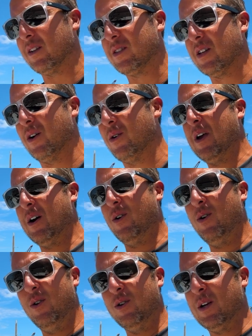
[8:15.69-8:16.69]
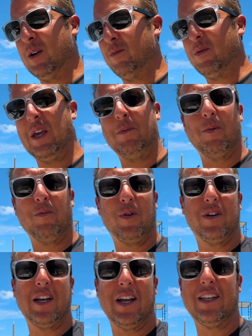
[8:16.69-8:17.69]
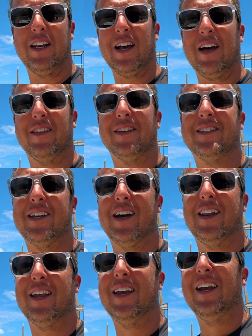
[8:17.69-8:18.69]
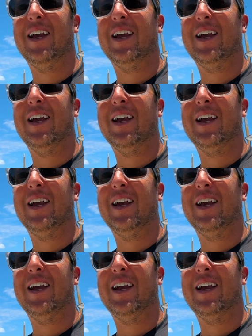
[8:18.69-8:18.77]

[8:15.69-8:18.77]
So it'll hold them, keep them protected out of the sun.